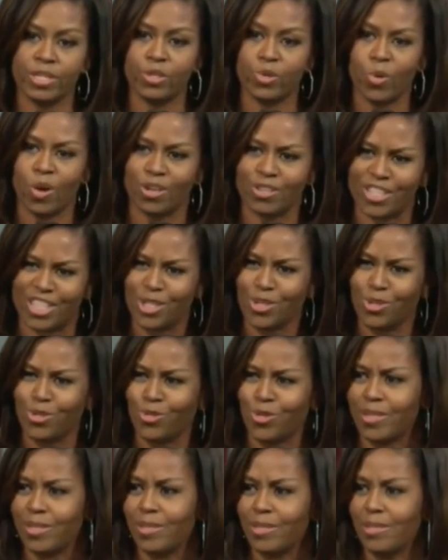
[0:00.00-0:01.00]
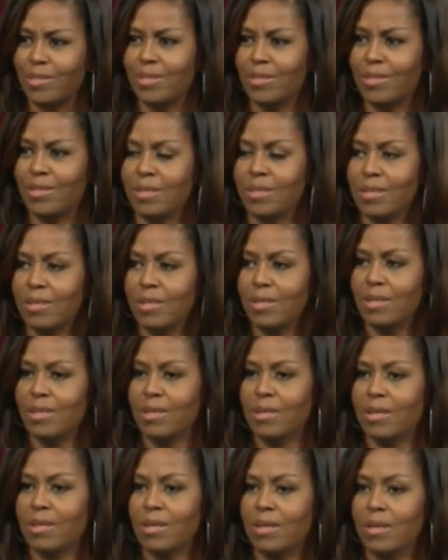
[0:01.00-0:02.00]
to our children?
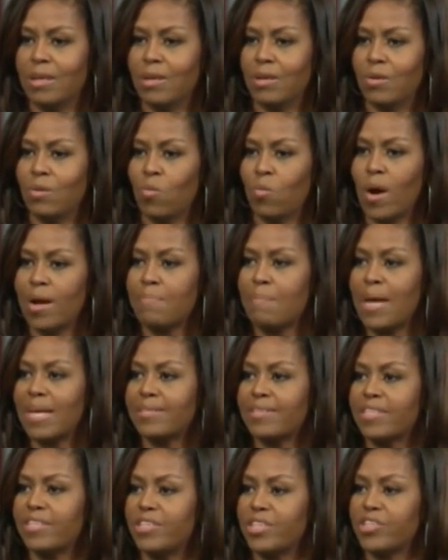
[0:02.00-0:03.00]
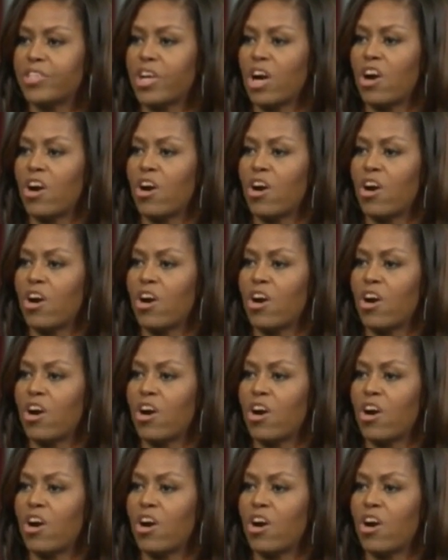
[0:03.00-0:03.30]
What messages are